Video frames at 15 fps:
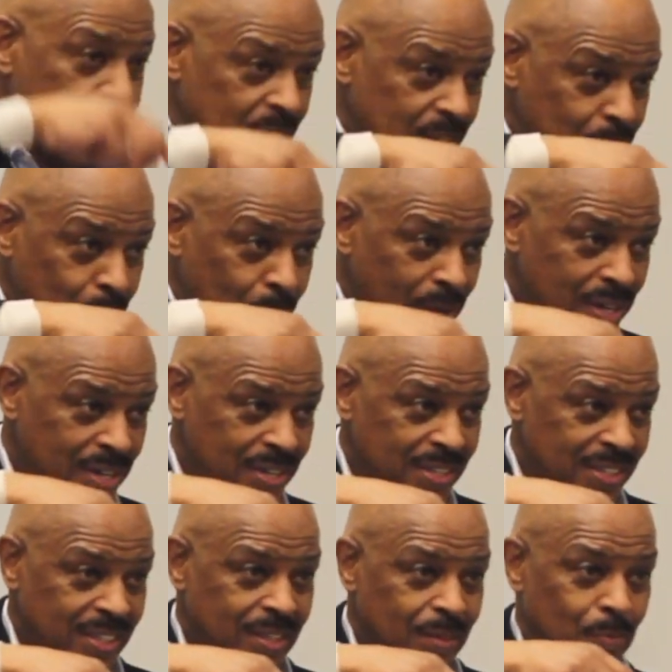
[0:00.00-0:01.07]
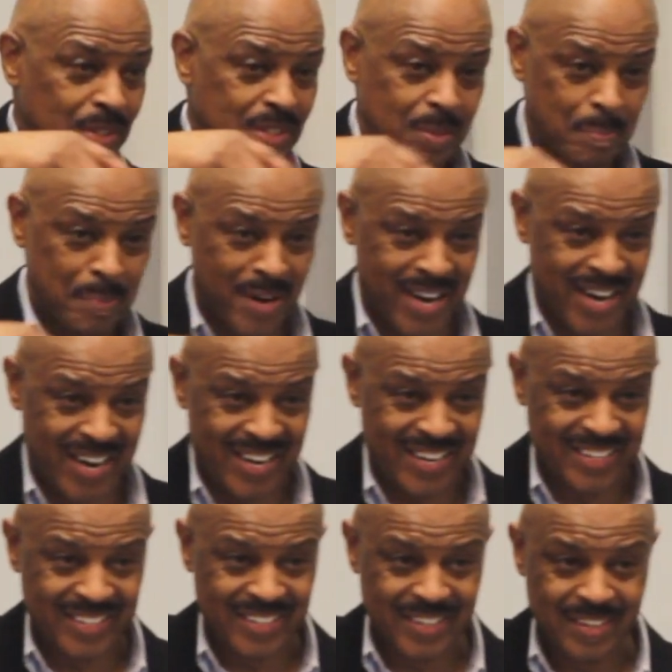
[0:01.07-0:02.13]
This word was the
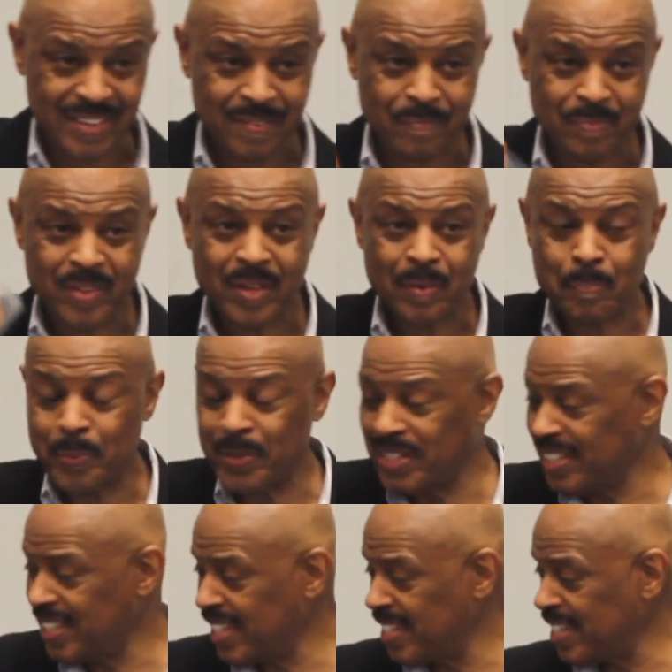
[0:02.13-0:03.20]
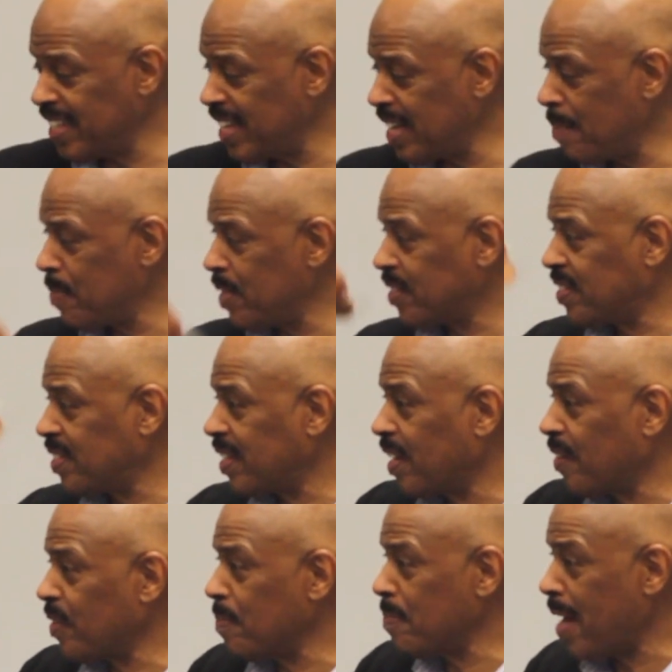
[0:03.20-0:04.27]
brand, putting it in the image
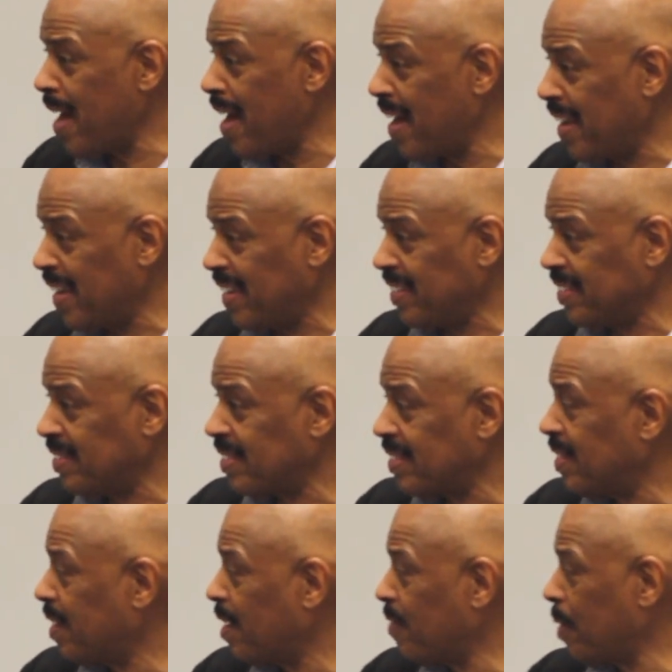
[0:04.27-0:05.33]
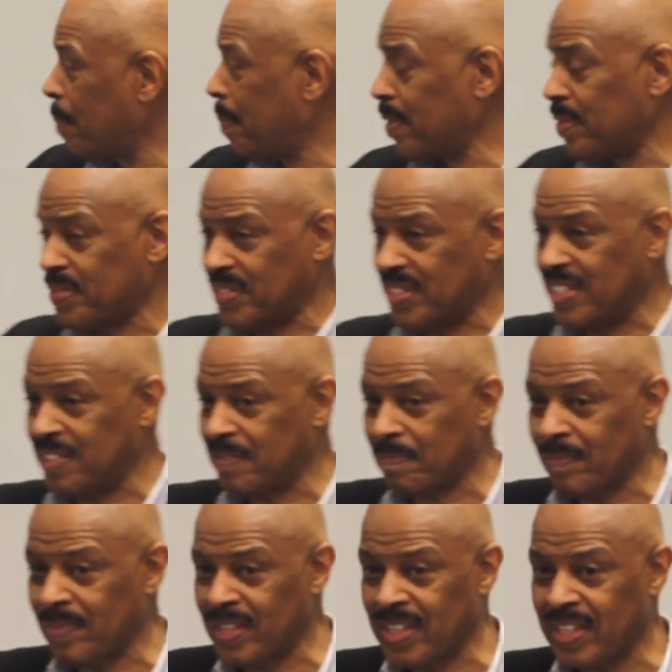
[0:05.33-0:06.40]
of the minds of the person.
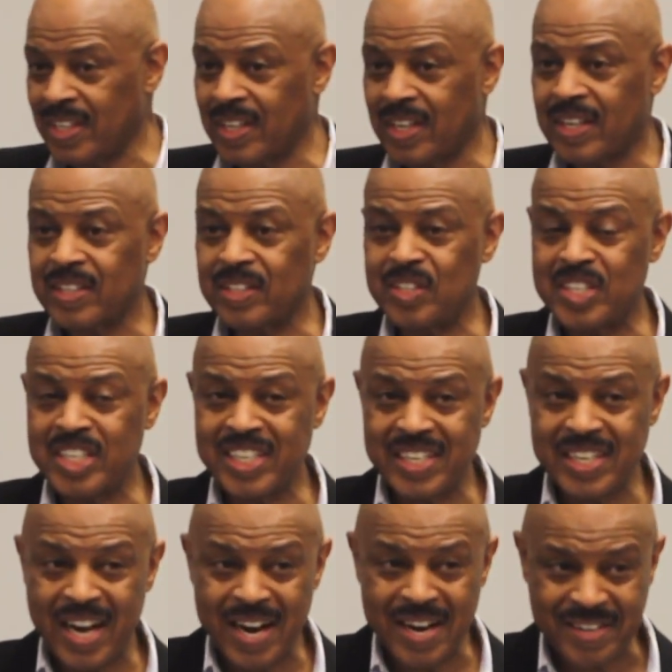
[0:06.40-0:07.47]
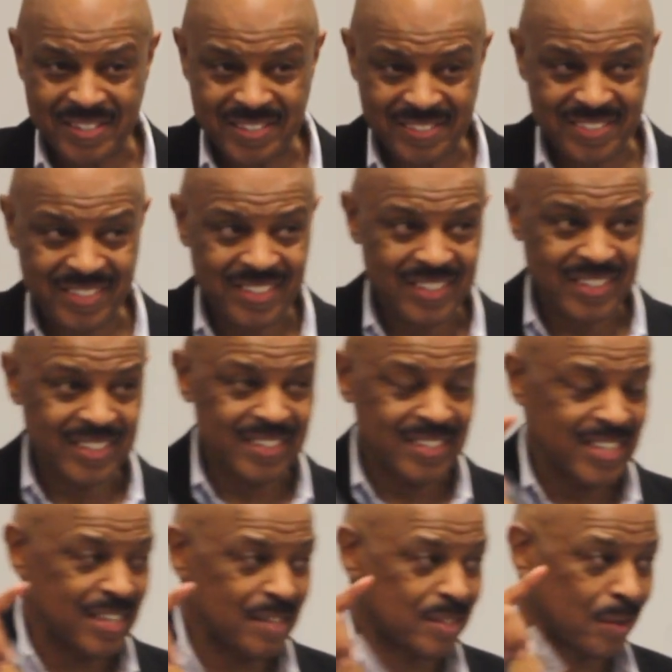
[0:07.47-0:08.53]
You need an artist, you
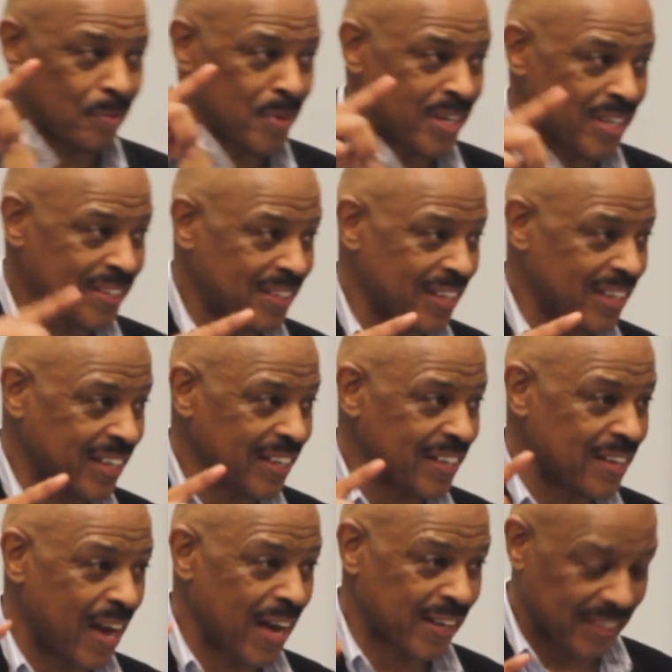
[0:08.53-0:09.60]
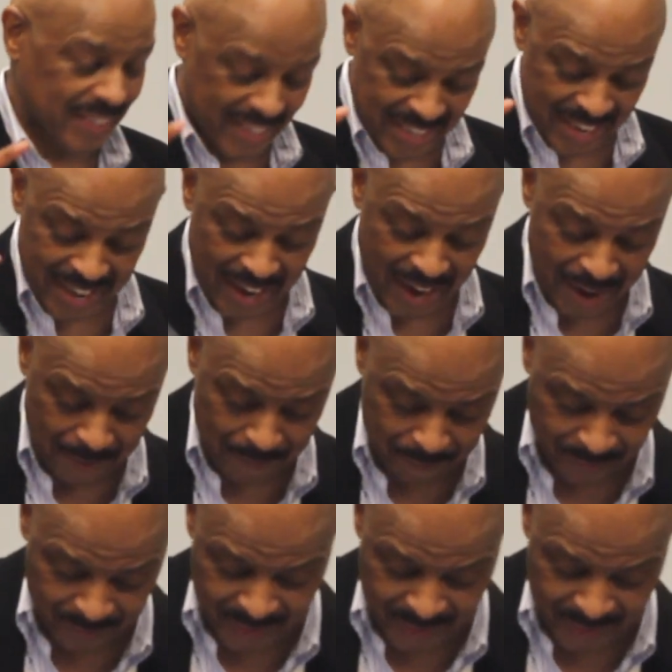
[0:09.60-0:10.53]
need someone thinking how to lay that out.